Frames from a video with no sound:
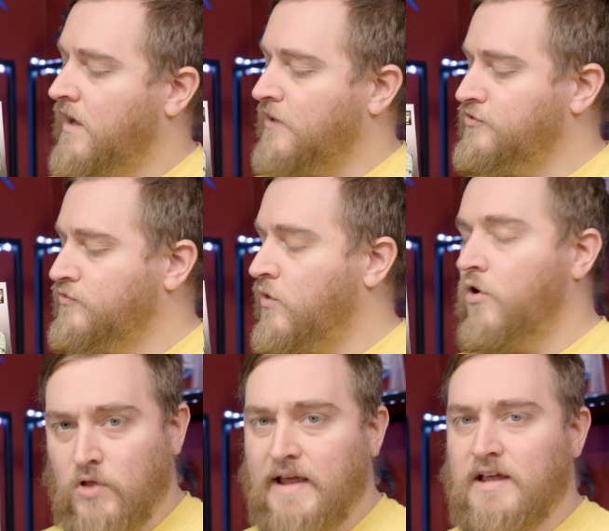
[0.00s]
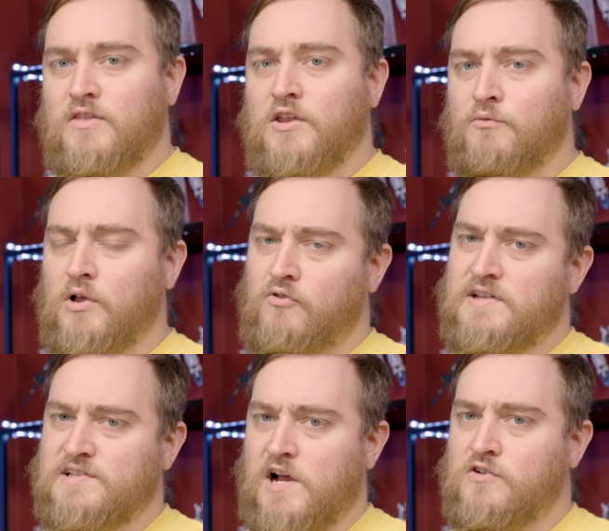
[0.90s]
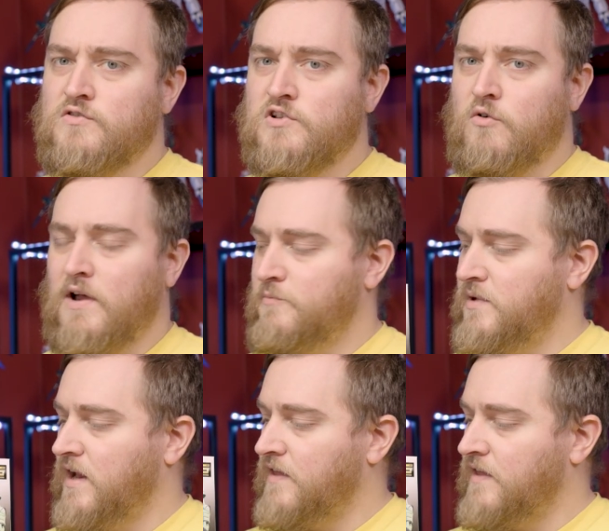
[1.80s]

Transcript: I do like the real grade Zakus quite a bit.